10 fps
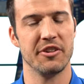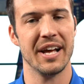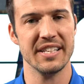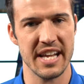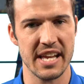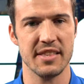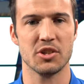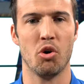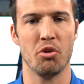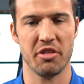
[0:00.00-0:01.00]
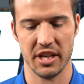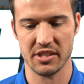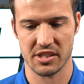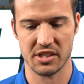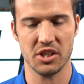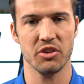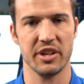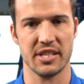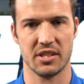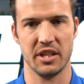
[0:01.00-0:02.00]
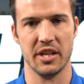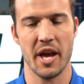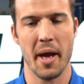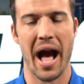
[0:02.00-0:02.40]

They're not taking this whole thing seriously.